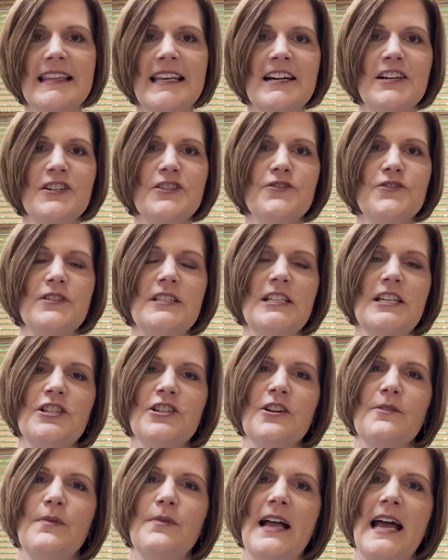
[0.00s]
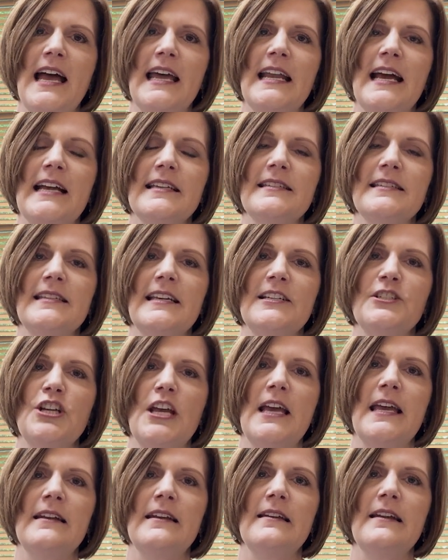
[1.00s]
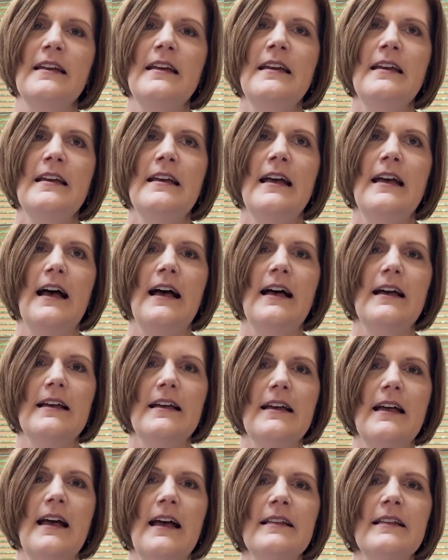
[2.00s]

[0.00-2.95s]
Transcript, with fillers: that our strategic plan has such an uh,